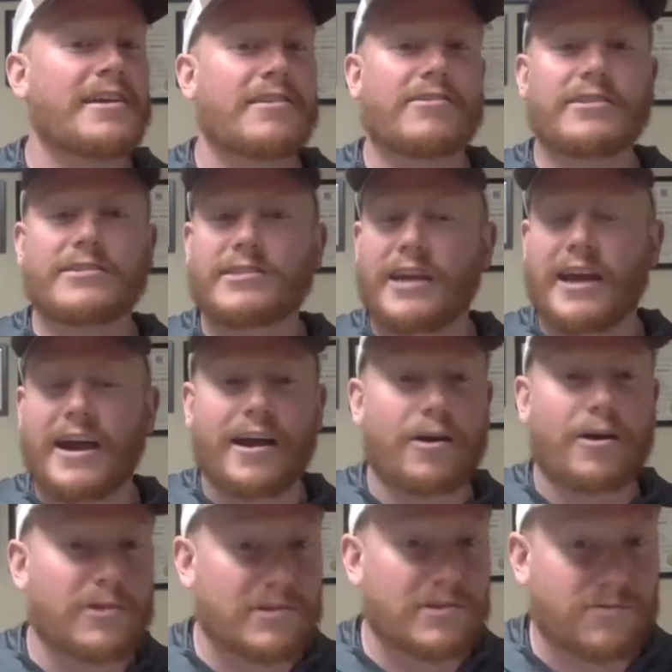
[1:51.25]
This guy
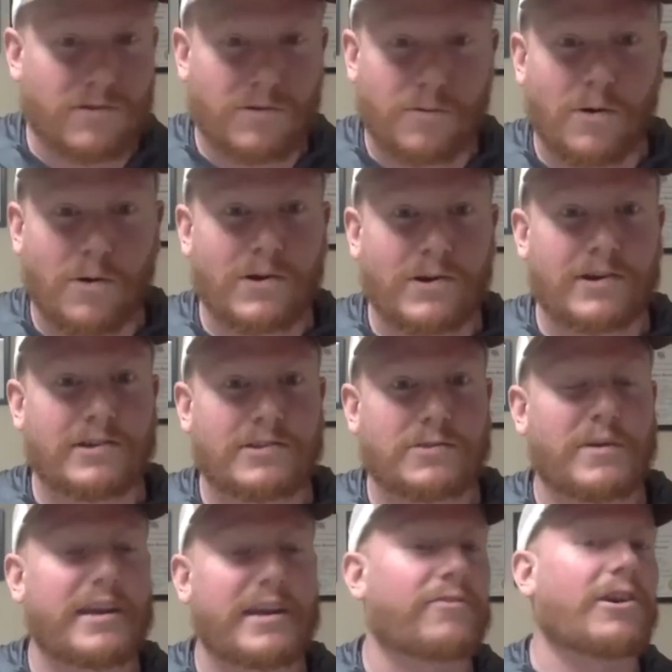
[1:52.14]
always rewards
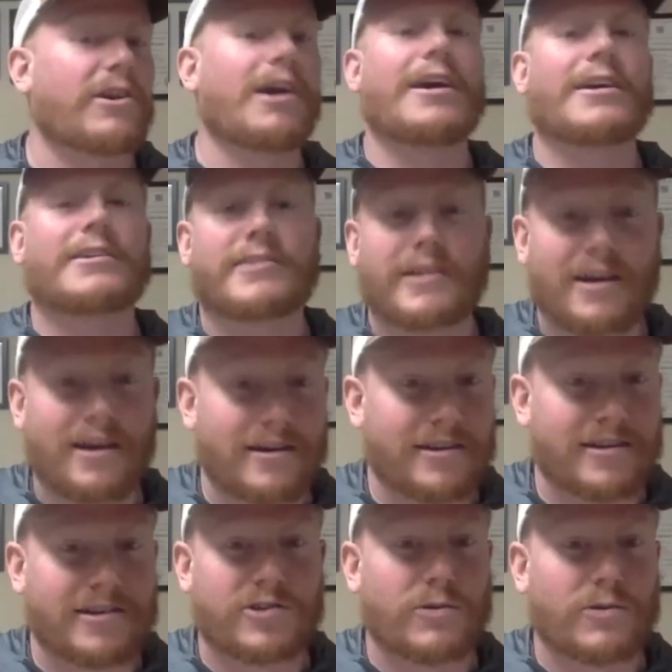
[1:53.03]
whatever octagon
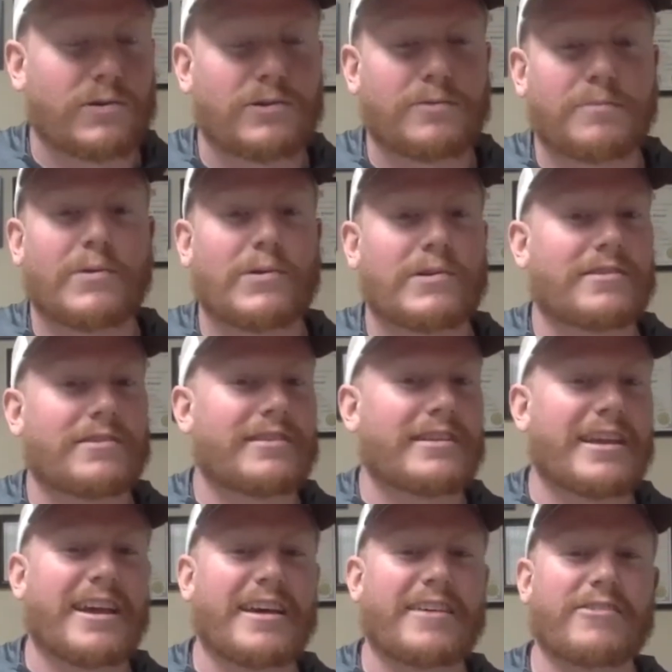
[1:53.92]
control more than
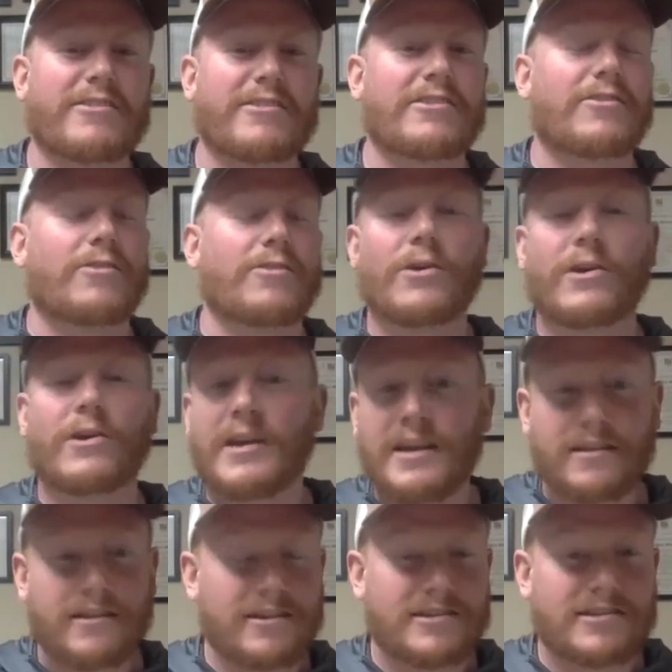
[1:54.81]
the other, or
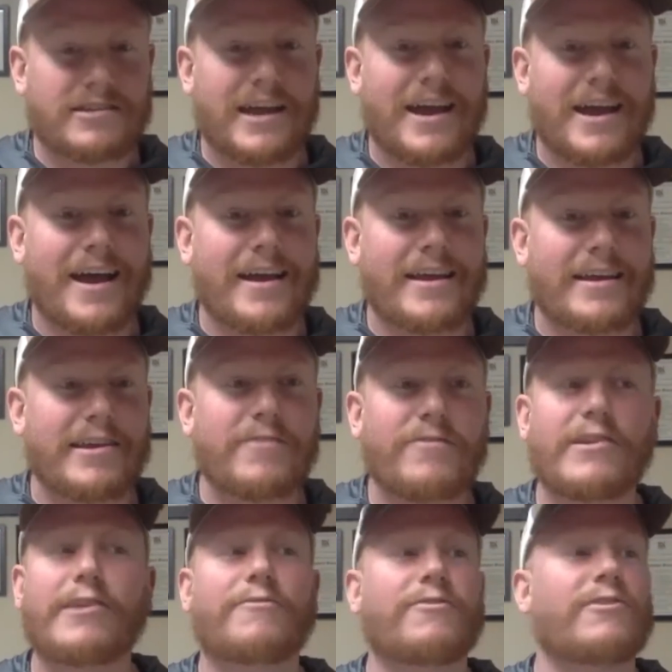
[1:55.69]
this guy,
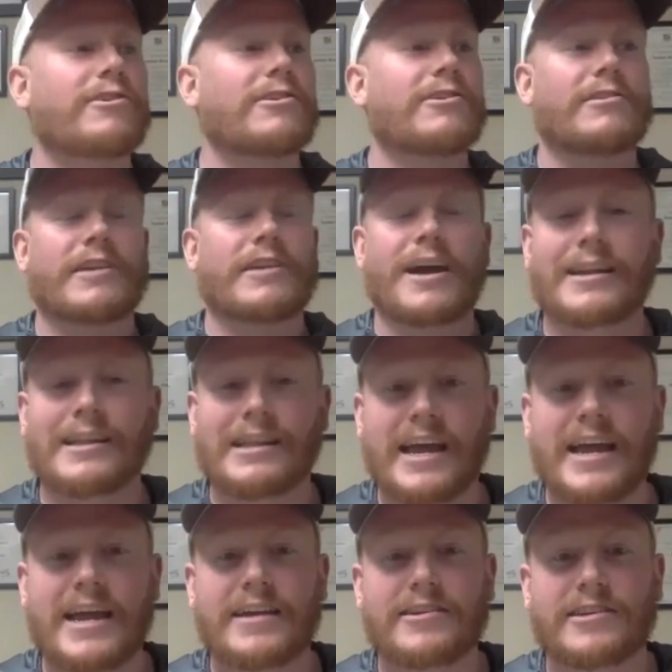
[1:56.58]
even if you're not
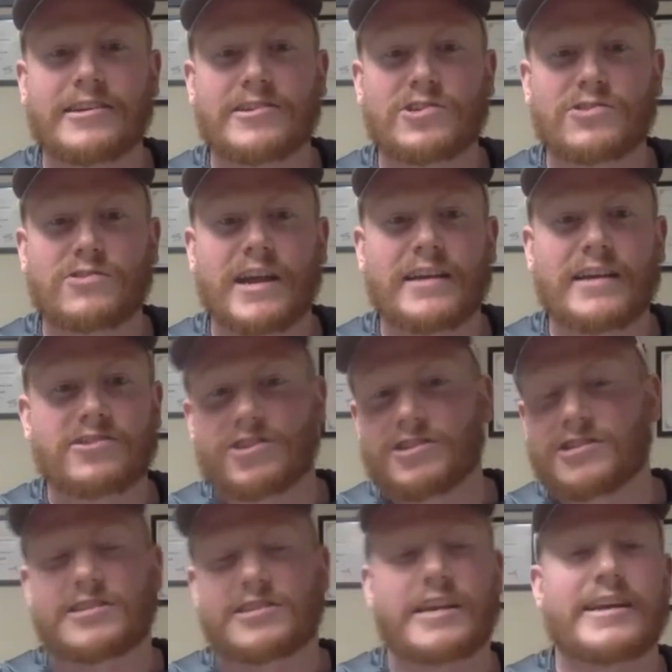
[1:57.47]
landing strikes,
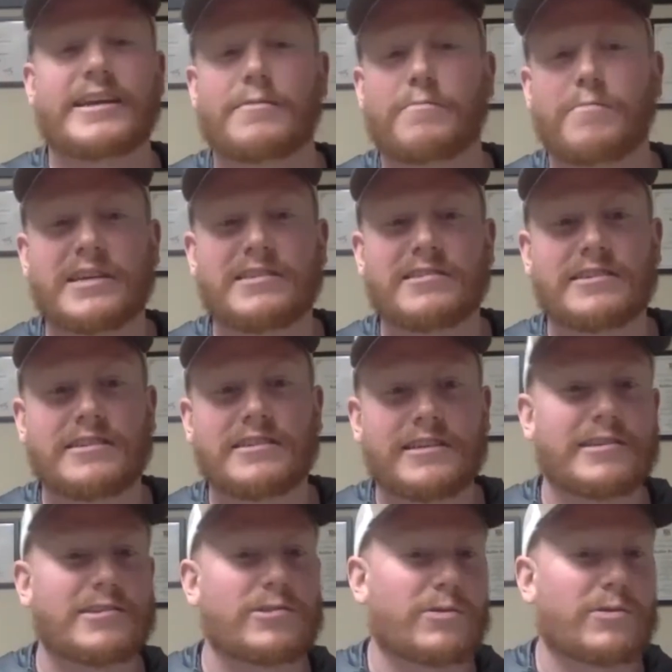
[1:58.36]
just staying busy,
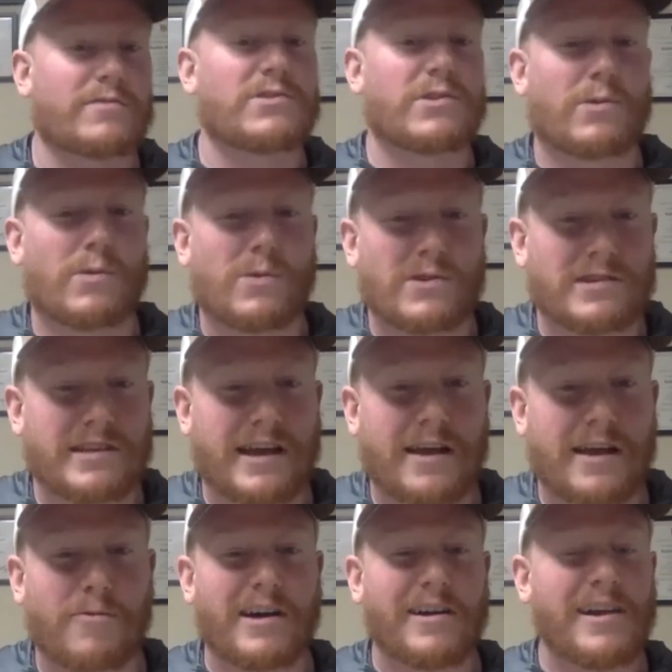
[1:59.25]
he sort of scores
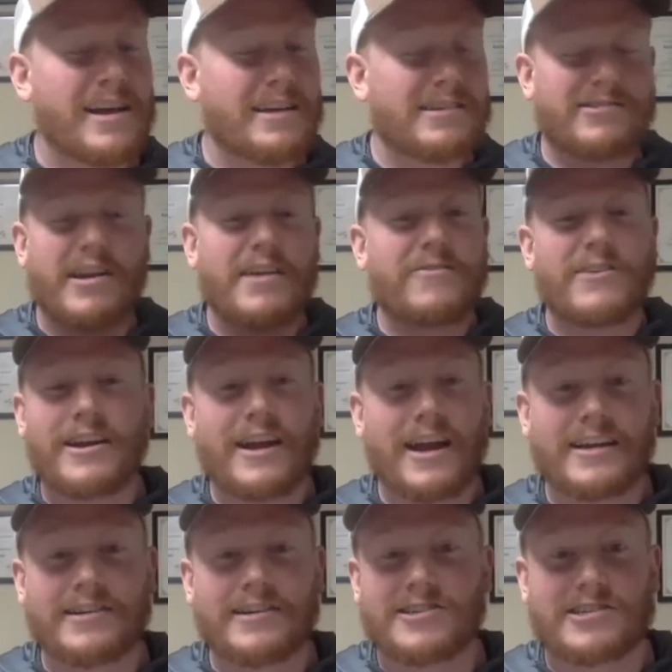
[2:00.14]
that well. Is there ever
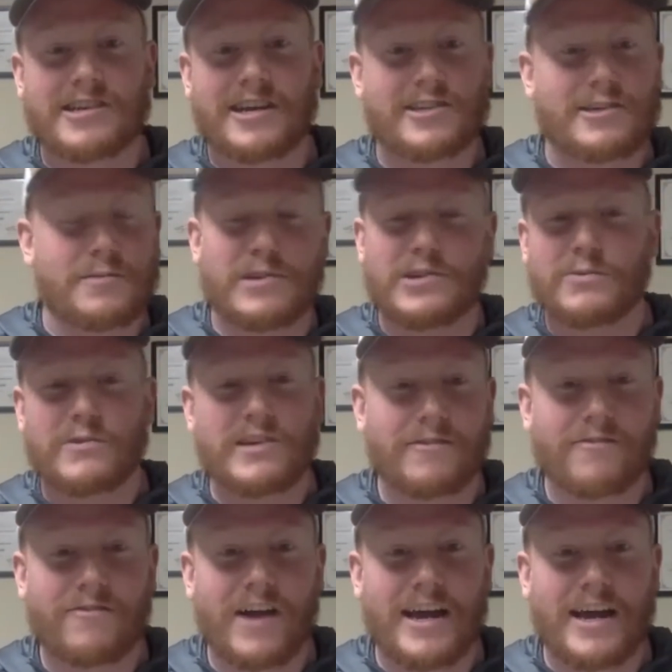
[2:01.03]
any discussion
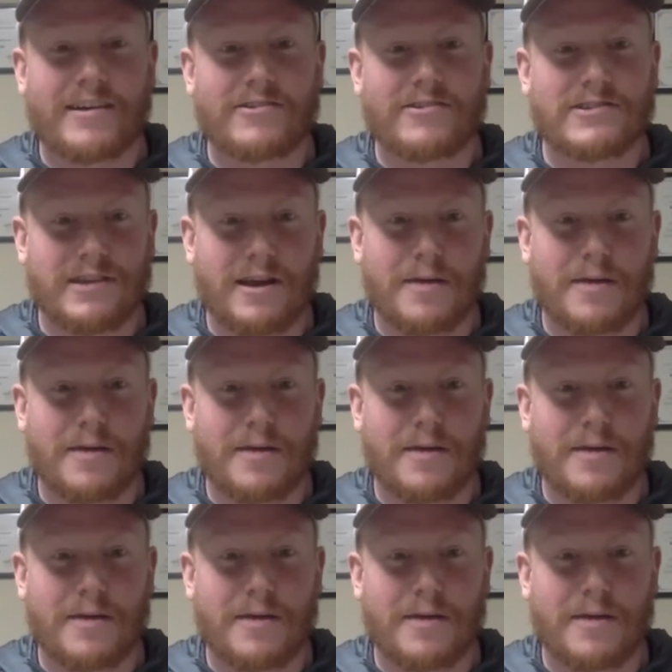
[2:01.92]
between fighters